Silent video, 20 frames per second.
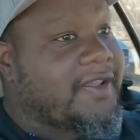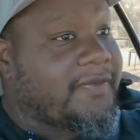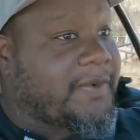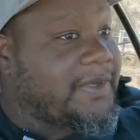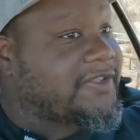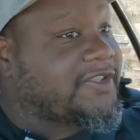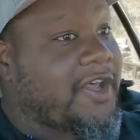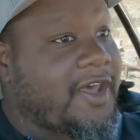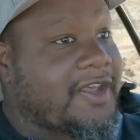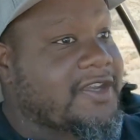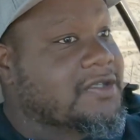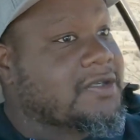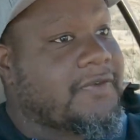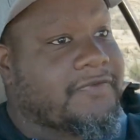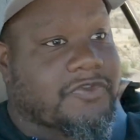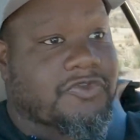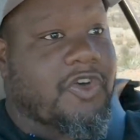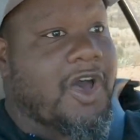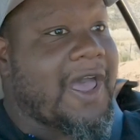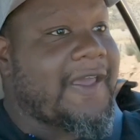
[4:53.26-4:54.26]
In terms of
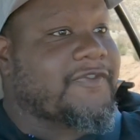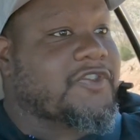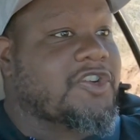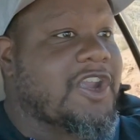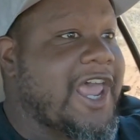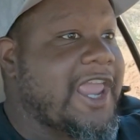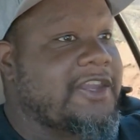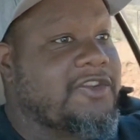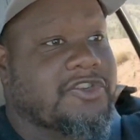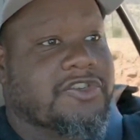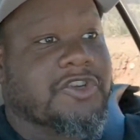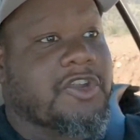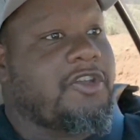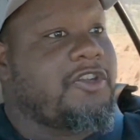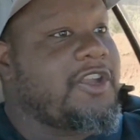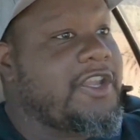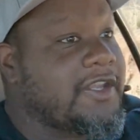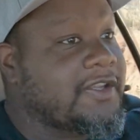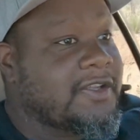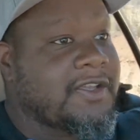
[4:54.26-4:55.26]
drivetrain
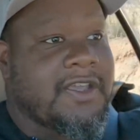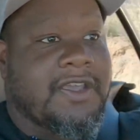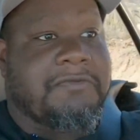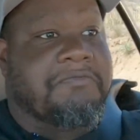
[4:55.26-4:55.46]
tuning,